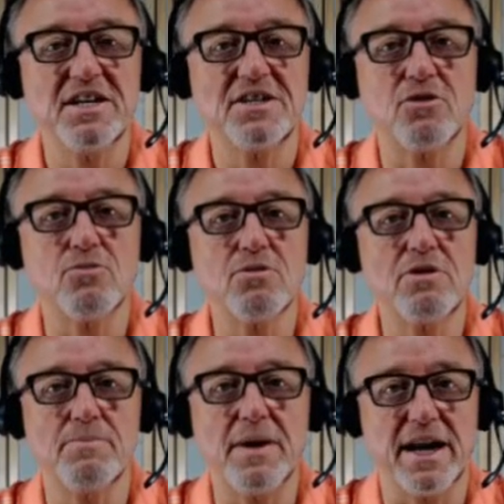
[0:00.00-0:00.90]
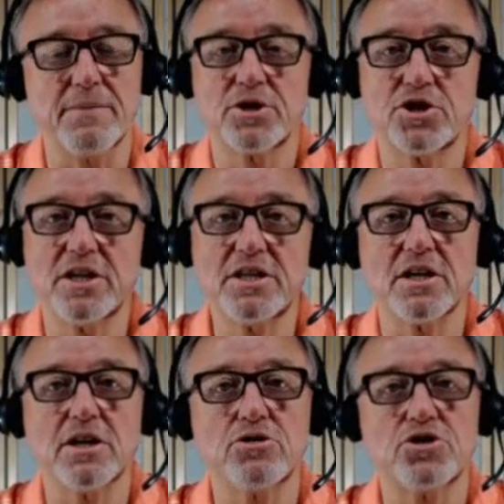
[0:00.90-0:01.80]
Don't worry about it, but you need to
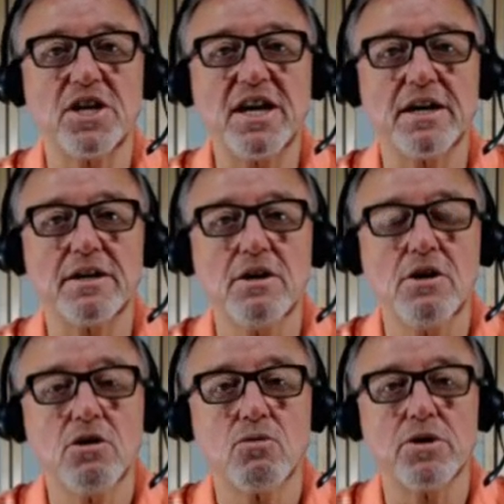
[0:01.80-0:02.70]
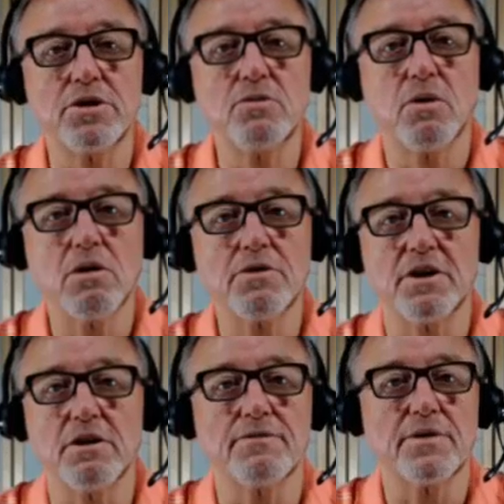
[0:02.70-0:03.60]
understand where you are
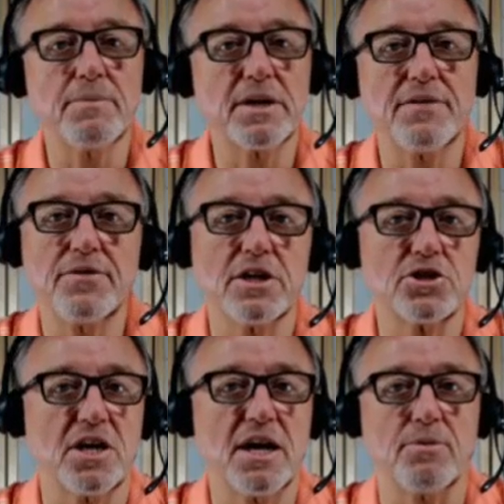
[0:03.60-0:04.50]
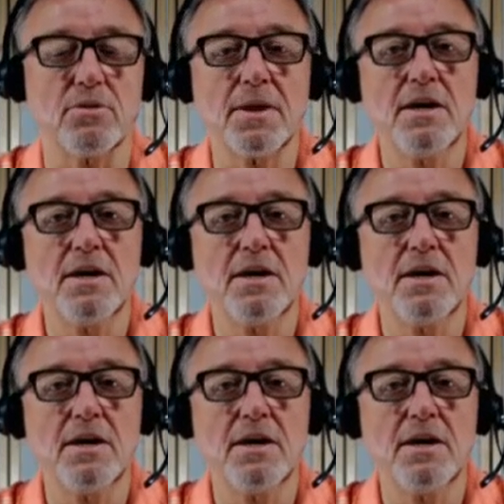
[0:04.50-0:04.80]
there. Let me give you an example.